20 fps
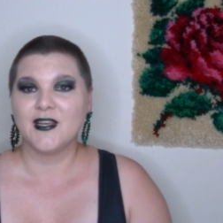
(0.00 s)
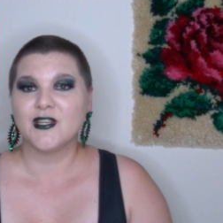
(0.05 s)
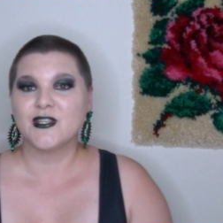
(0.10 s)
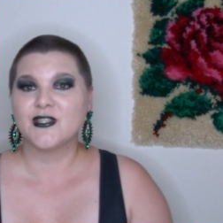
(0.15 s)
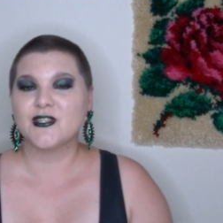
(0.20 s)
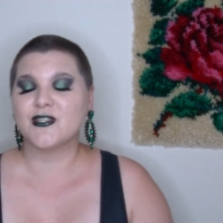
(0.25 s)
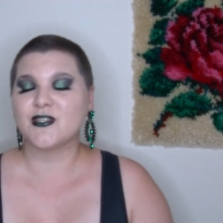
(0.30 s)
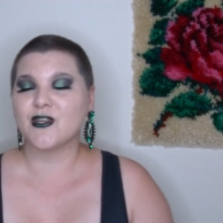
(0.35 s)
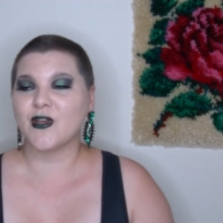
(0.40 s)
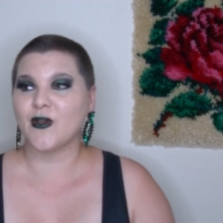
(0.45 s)

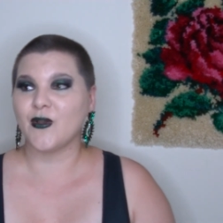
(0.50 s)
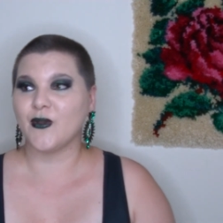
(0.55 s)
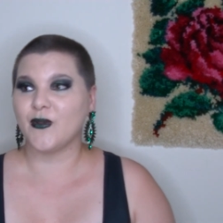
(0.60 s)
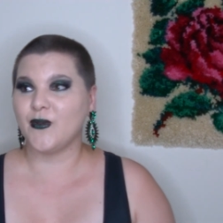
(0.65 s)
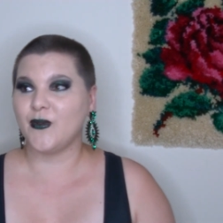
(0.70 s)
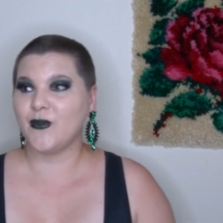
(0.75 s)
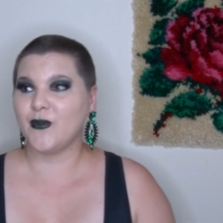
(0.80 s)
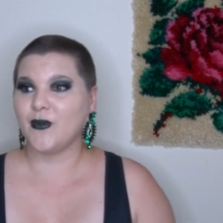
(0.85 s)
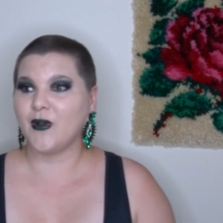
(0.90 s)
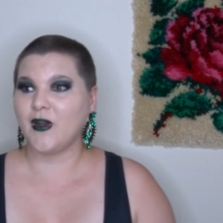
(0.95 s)

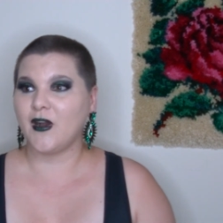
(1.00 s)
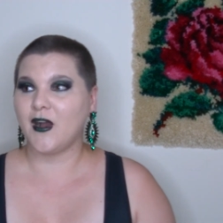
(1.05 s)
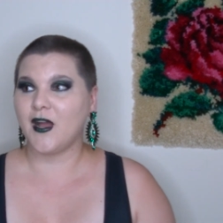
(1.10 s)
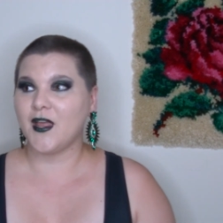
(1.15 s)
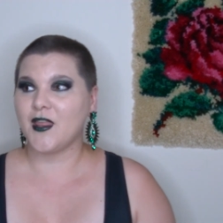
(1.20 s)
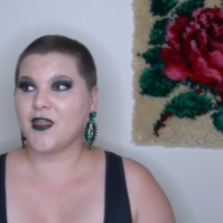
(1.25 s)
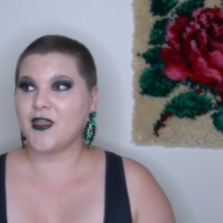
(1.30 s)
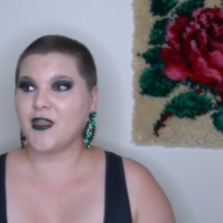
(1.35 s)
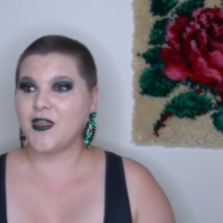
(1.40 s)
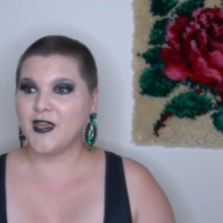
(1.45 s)
So I
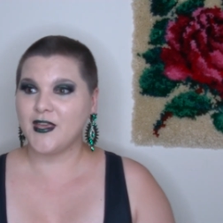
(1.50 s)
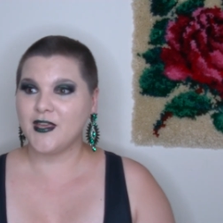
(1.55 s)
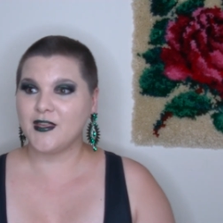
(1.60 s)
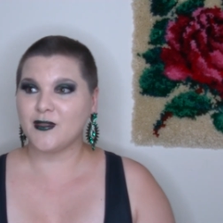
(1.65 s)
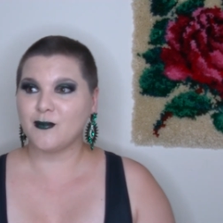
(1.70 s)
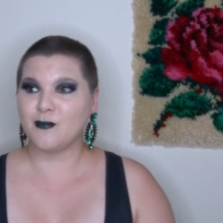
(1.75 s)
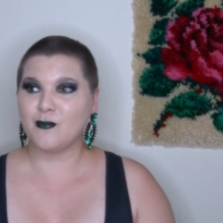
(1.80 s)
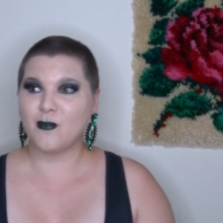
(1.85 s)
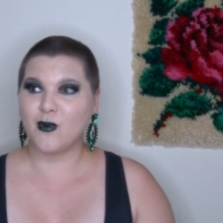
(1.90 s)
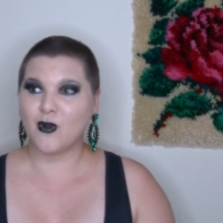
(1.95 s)
think
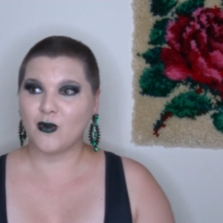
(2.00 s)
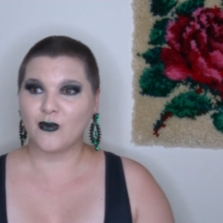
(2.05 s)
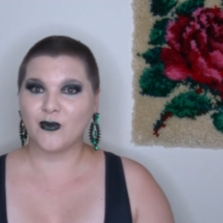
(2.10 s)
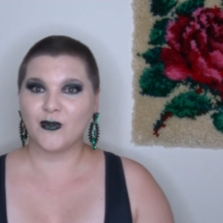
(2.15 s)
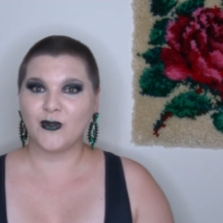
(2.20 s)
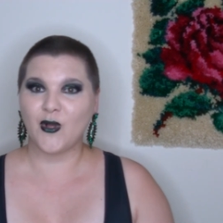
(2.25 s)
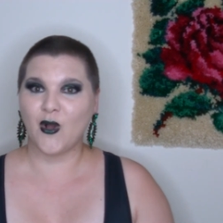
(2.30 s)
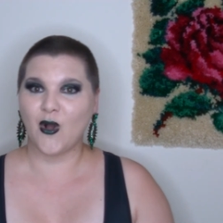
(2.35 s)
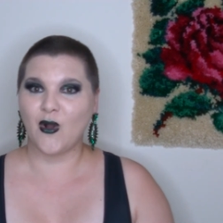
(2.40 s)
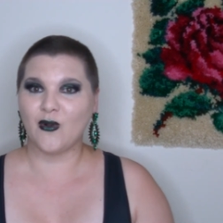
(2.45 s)
the
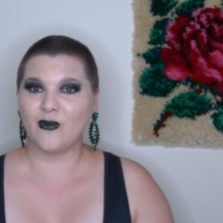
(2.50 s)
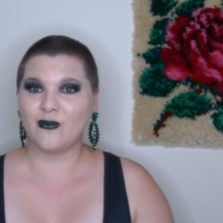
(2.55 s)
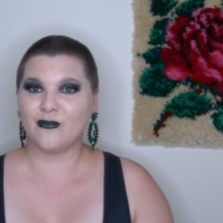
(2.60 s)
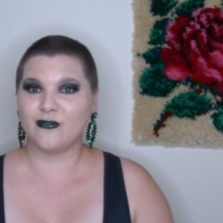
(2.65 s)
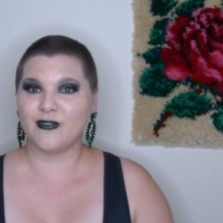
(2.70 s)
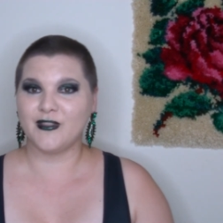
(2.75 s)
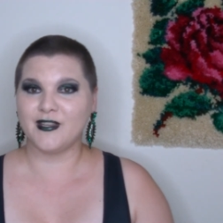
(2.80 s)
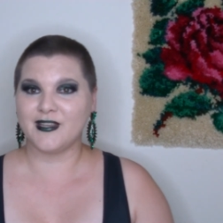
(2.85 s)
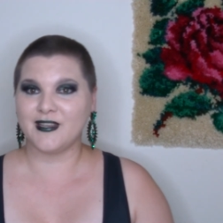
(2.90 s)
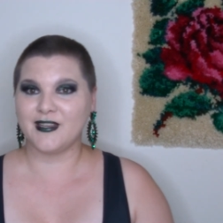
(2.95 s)
moral
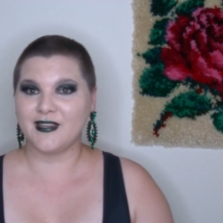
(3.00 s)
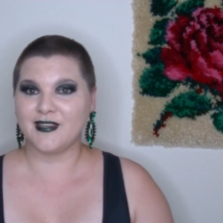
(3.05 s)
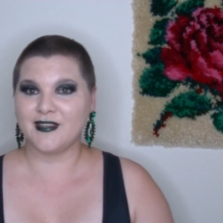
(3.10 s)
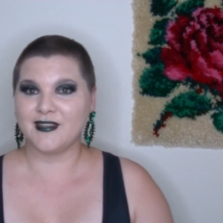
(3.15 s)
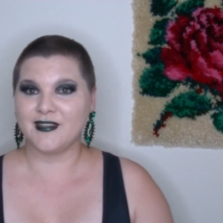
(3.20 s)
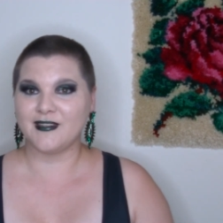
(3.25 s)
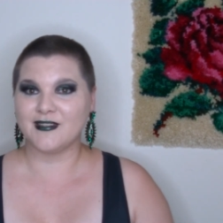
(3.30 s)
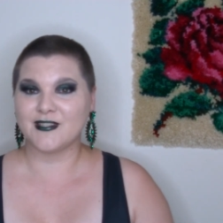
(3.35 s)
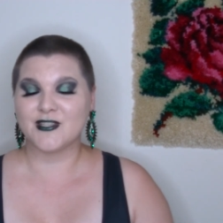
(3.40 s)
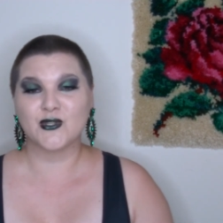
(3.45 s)
of
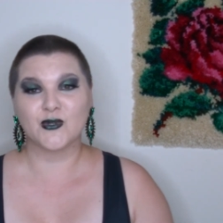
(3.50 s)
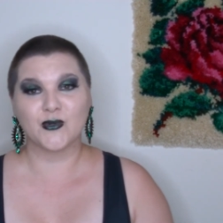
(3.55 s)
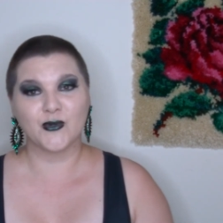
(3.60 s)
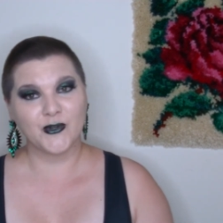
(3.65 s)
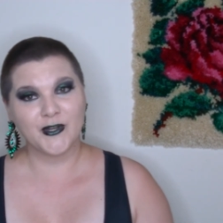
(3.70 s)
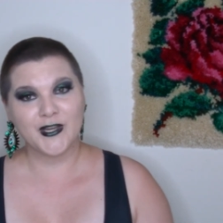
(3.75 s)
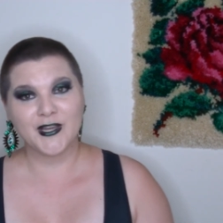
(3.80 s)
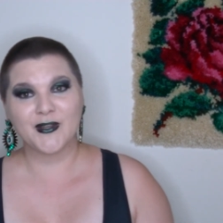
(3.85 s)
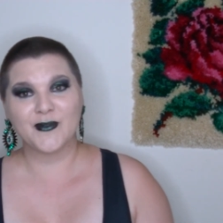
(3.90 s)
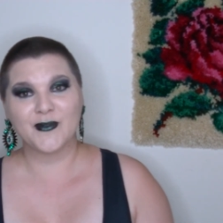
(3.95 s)
the story